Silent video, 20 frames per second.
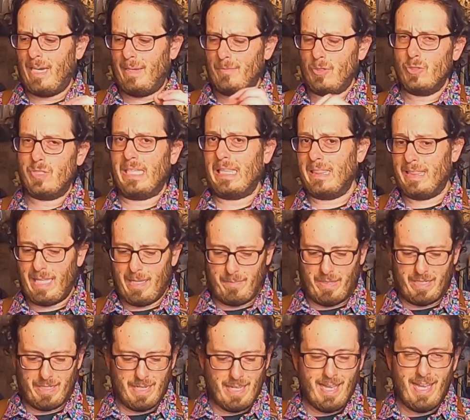I'm using
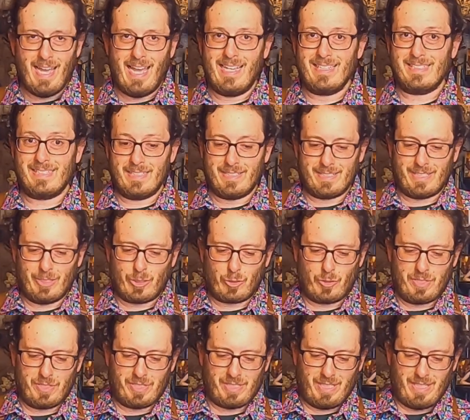lemon as the
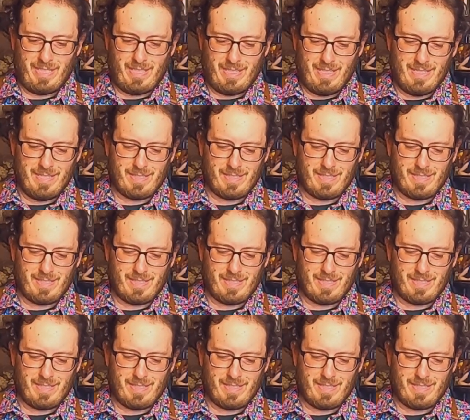citrus in